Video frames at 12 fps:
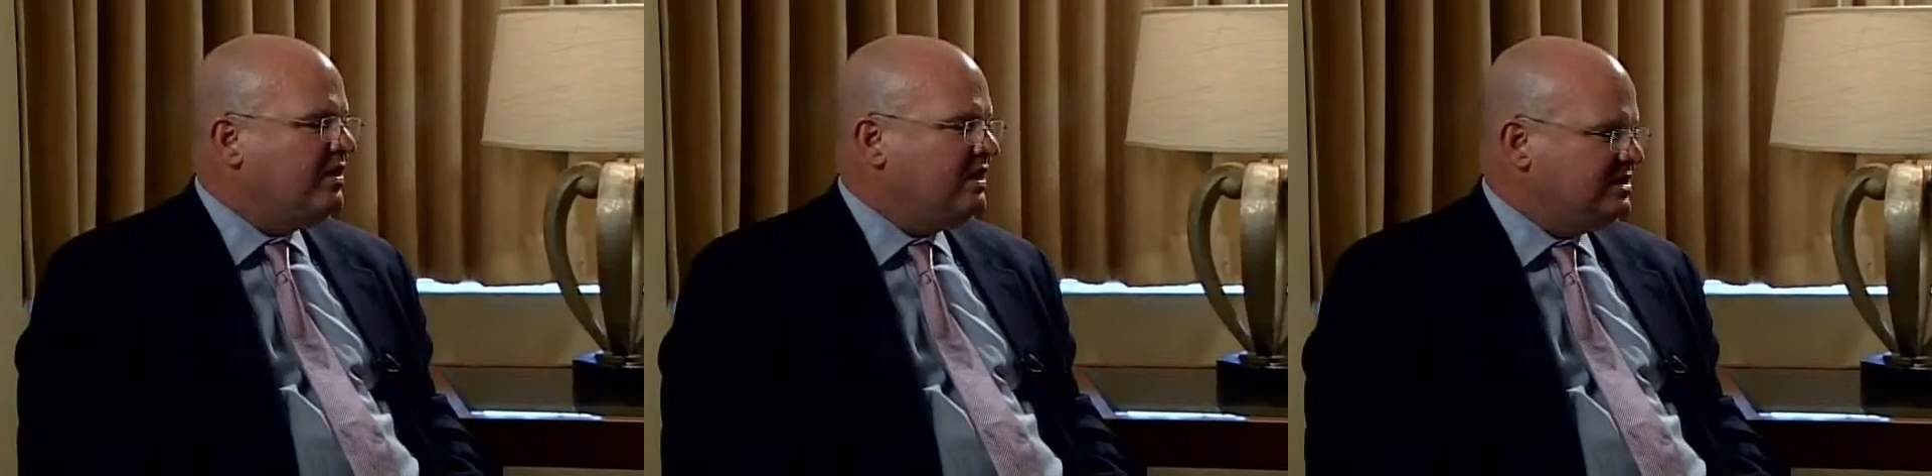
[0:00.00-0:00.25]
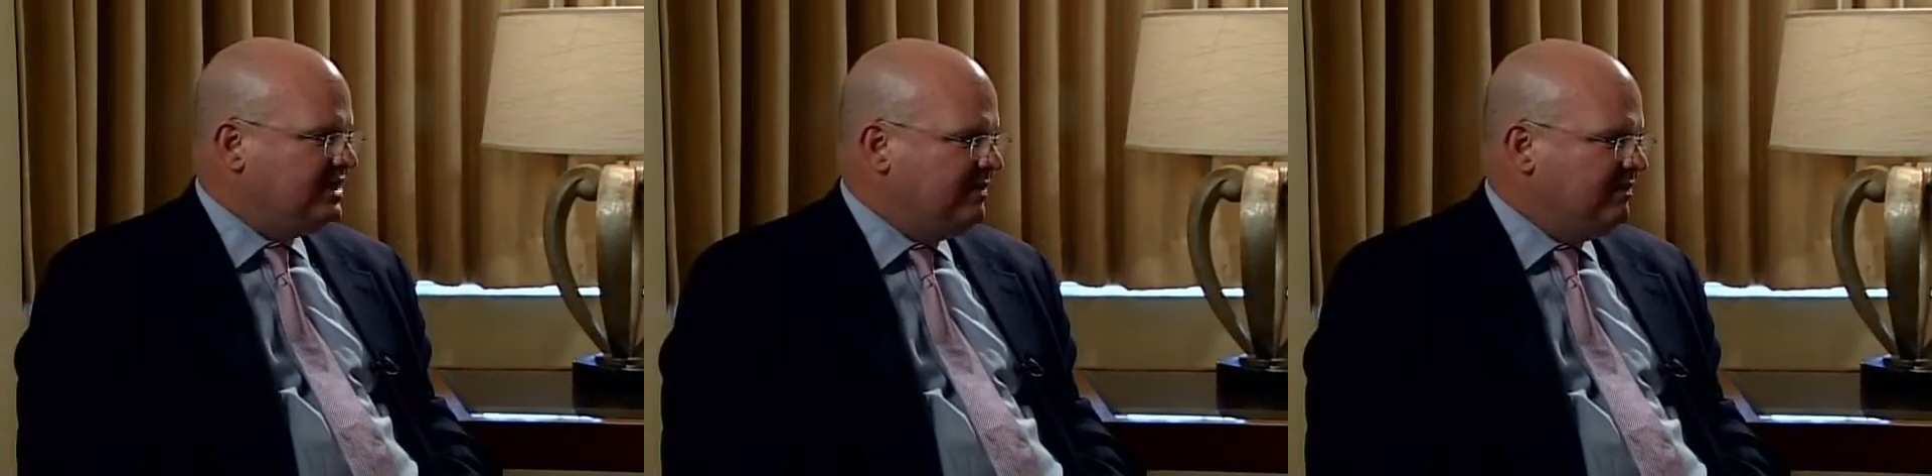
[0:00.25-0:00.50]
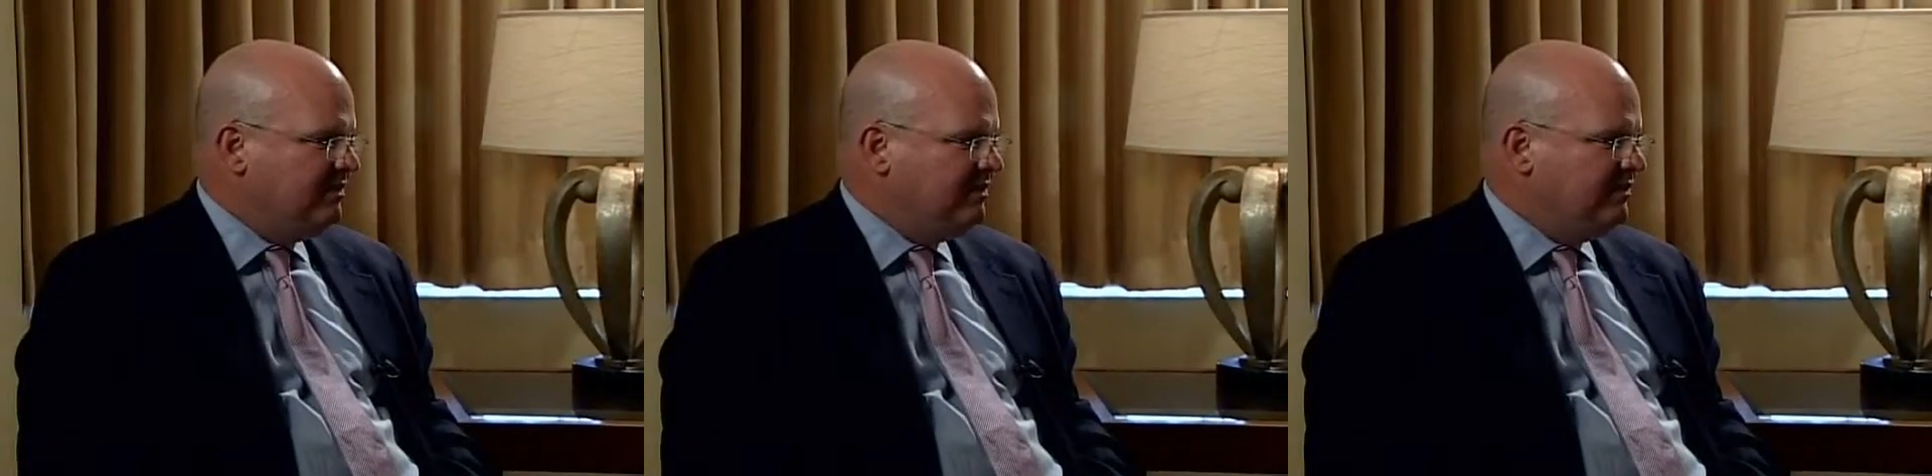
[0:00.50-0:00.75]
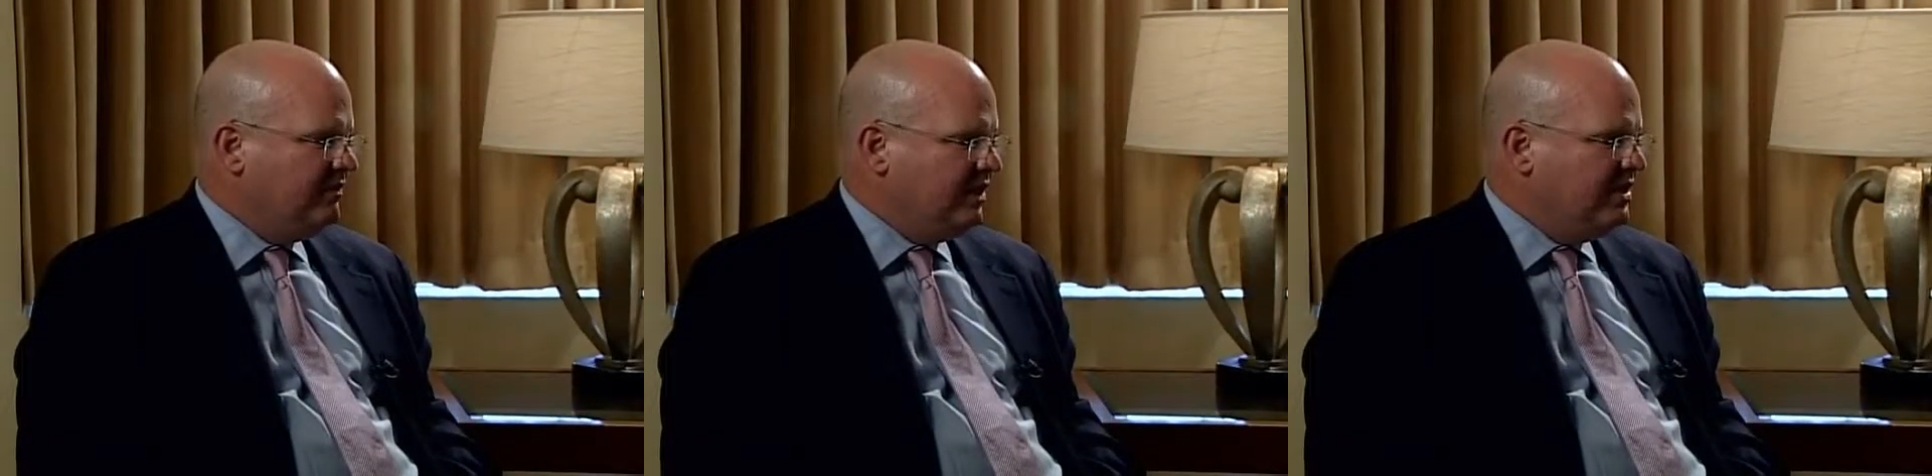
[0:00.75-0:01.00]
of the things that I'm
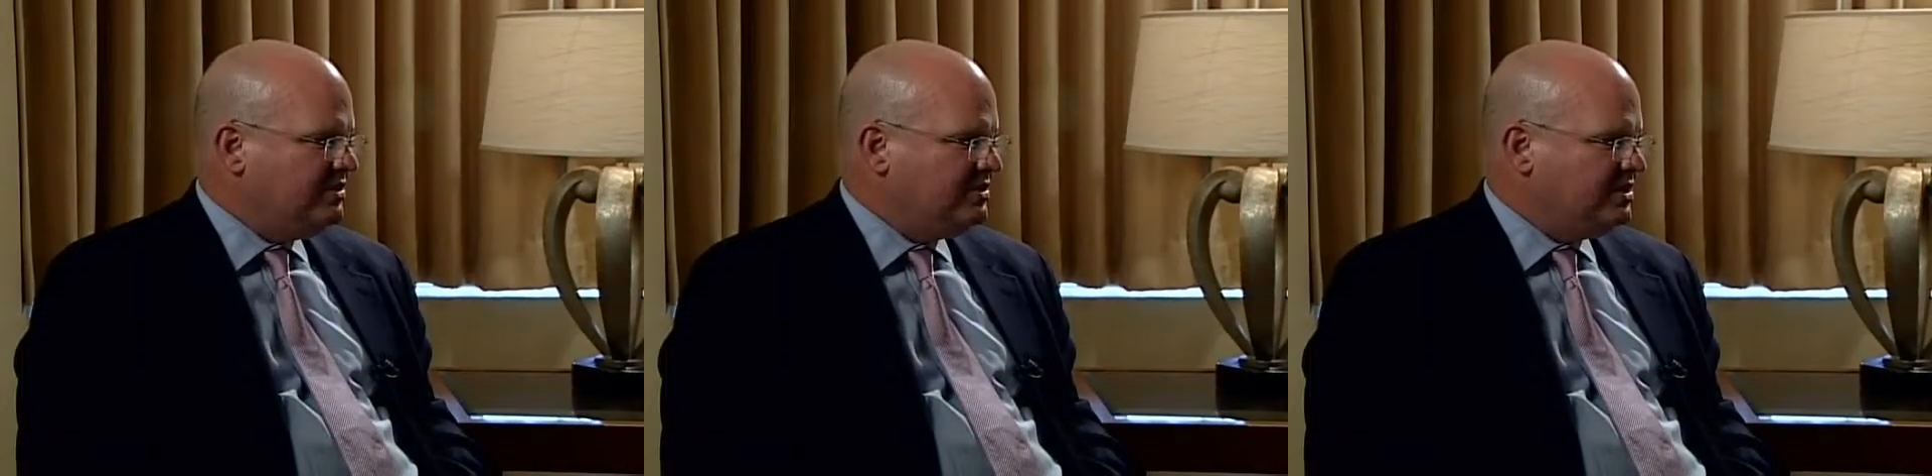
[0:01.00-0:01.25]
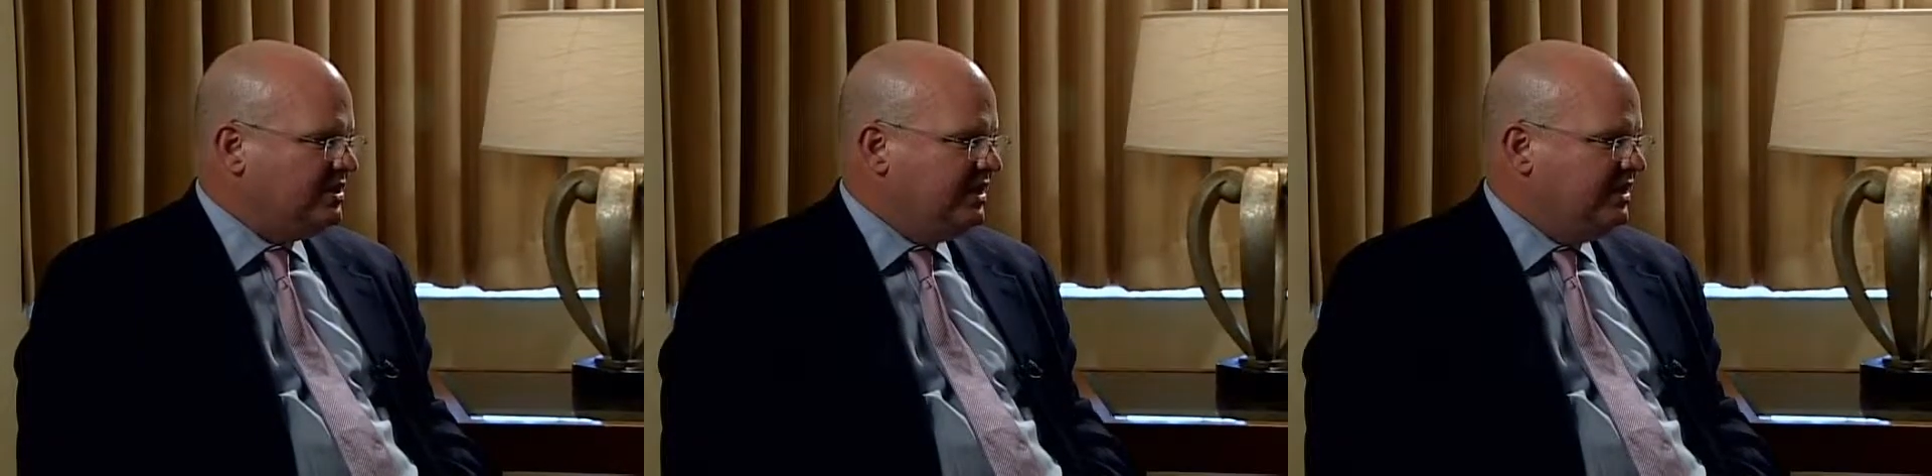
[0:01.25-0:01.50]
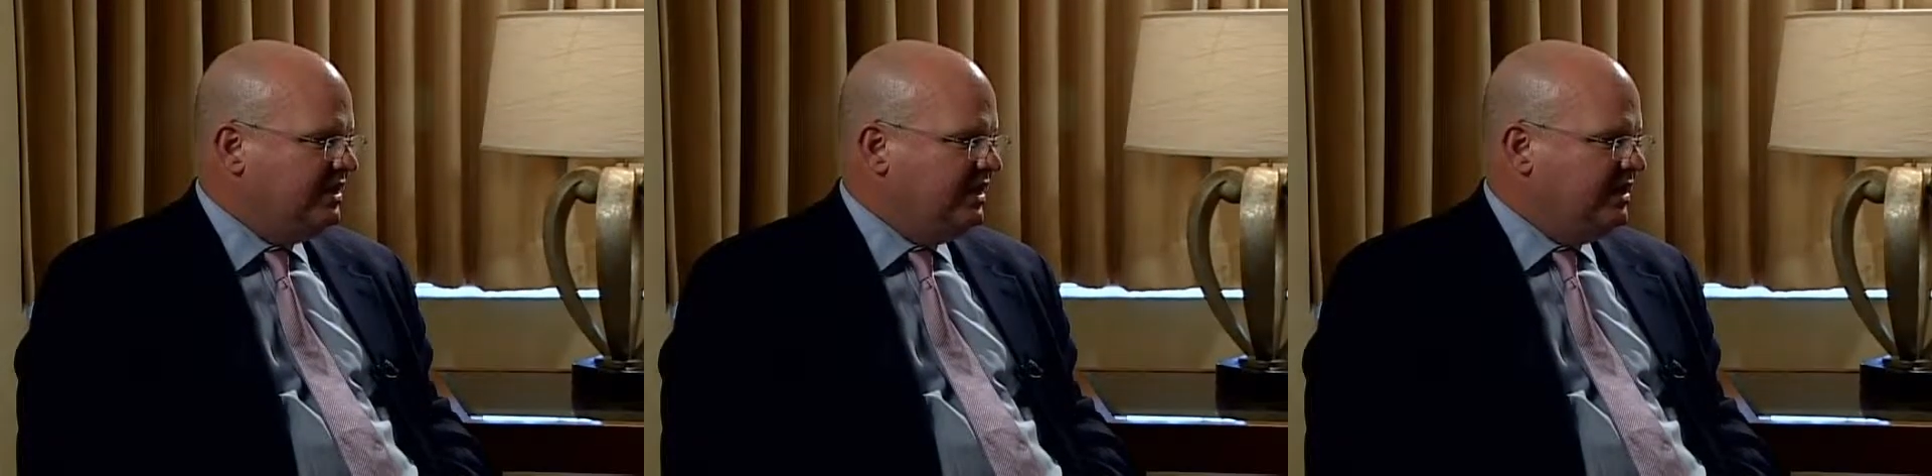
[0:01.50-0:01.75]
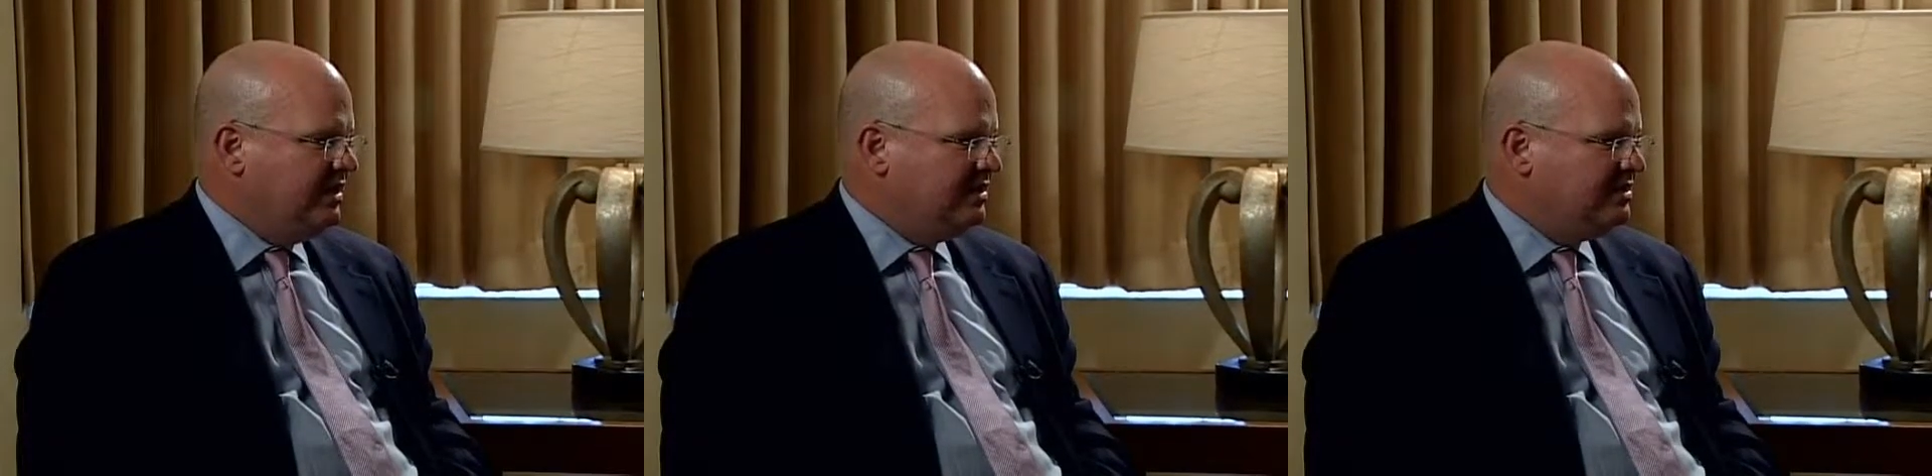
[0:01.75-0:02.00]
very interested
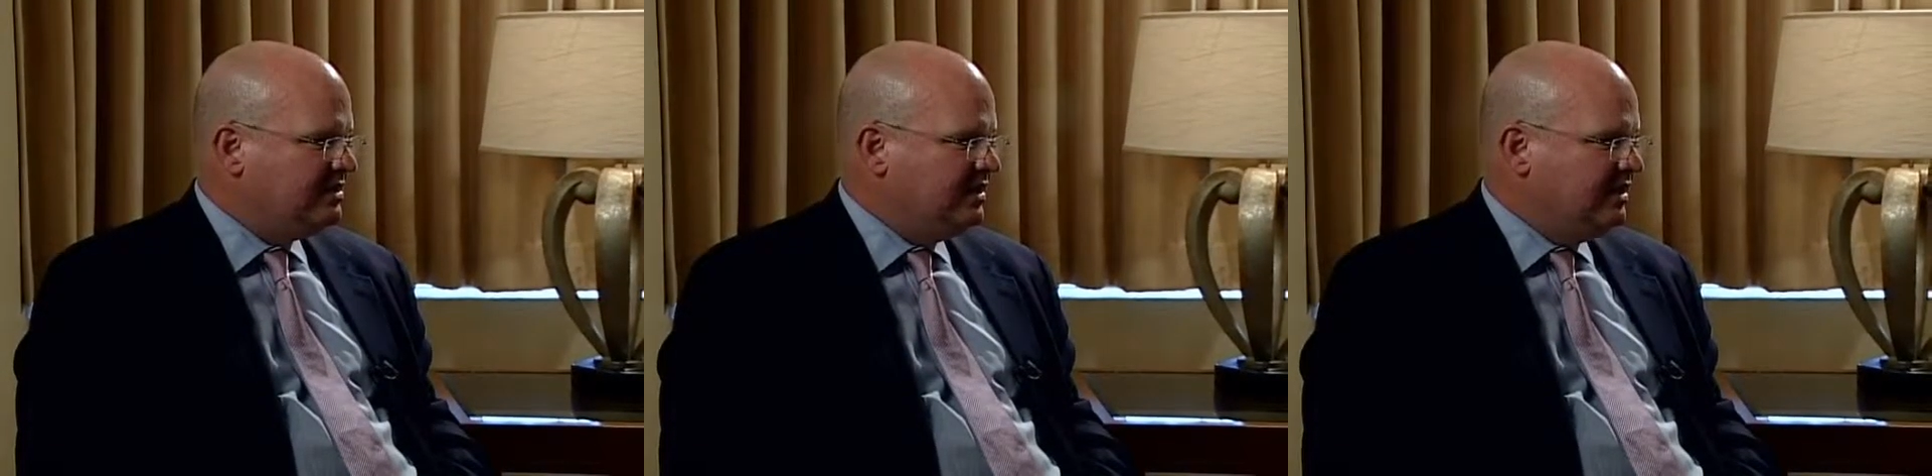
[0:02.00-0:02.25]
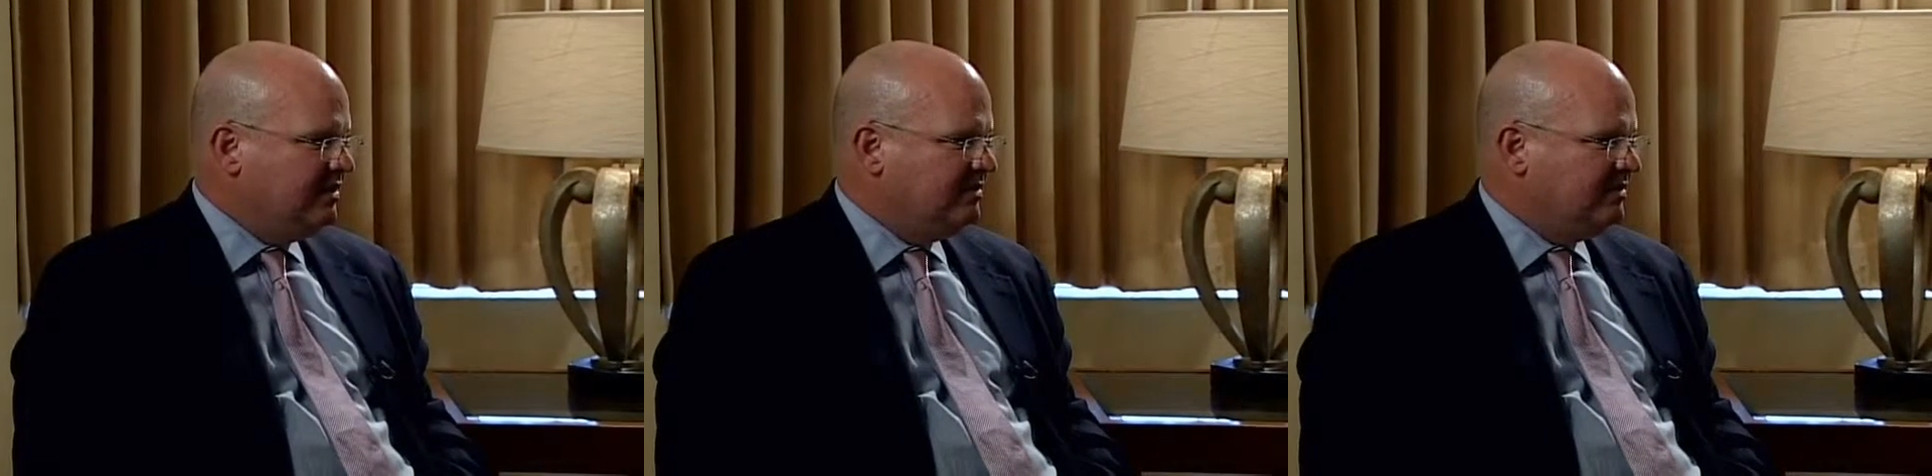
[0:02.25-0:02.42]
in is